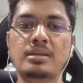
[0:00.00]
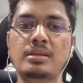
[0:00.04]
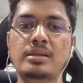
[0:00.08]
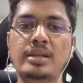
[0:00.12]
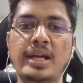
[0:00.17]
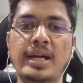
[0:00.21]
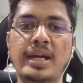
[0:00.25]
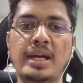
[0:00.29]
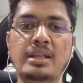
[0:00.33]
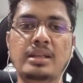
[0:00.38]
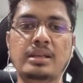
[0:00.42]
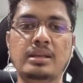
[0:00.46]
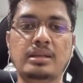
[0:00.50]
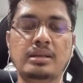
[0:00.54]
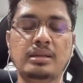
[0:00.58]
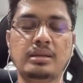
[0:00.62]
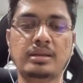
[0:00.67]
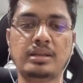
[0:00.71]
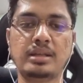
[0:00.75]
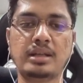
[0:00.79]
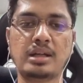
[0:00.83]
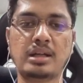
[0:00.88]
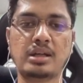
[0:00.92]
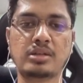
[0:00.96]
Then
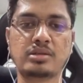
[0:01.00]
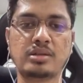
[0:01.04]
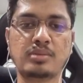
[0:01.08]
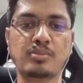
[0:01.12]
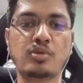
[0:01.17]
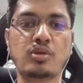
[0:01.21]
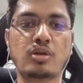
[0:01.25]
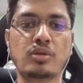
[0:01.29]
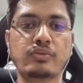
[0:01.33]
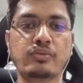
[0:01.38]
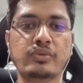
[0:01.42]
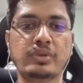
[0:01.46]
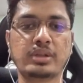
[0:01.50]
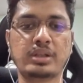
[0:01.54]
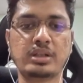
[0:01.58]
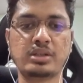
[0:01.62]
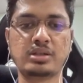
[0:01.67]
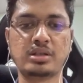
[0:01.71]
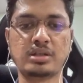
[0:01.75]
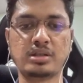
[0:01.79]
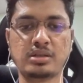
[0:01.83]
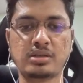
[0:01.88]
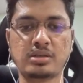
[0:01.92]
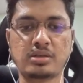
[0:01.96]
there are some
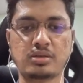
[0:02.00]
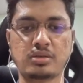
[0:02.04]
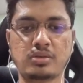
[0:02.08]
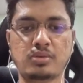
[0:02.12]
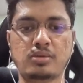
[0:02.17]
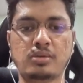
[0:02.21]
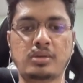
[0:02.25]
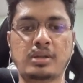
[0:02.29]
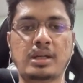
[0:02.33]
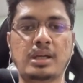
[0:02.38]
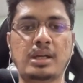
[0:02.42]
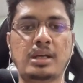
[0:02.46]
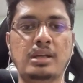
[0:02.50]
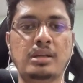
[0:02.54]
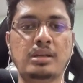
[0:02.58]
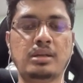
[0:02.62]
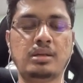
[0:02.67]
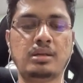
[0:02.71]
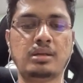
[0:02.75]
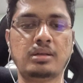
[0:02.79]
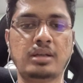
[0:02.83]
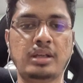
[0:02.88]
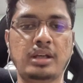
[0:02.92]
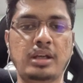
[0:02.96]
configurations, you
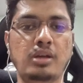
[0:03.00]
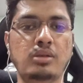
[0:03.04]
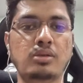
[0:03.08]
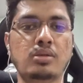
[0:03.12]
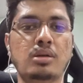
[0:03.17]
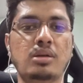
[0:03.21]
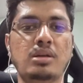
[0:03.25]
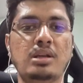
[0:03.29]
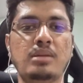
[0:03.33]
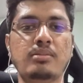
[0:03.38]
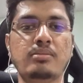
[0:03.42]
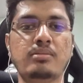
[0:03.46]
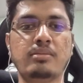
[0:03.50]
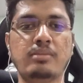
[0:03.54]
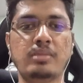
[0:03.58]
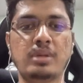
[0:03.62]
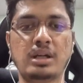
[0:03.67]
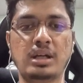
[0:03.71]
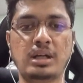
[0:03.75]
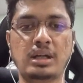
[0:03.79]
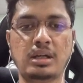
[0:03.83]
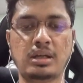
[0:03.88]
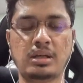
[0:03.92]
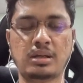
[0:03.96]
can ignore them,
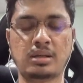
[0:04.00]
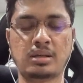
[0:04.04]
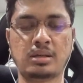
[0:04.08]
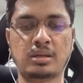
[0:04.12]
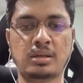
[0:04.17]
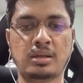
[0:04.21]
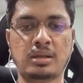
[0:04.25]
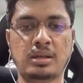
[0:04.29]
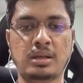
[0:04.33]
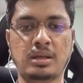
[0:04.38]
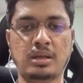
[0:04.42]
but